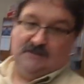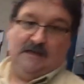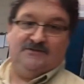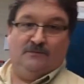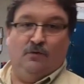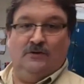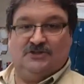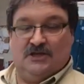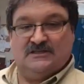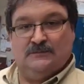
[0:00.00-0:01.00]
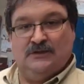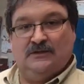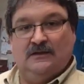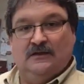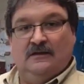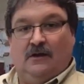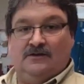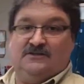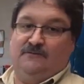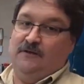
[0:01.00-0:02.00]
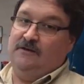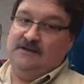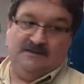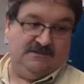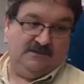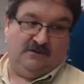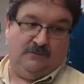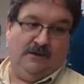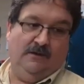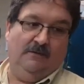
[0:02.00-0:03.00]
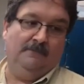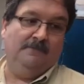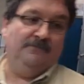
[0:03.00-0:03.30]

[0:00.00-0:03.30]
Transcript: It allows you more adjustment, also very easy to thread up.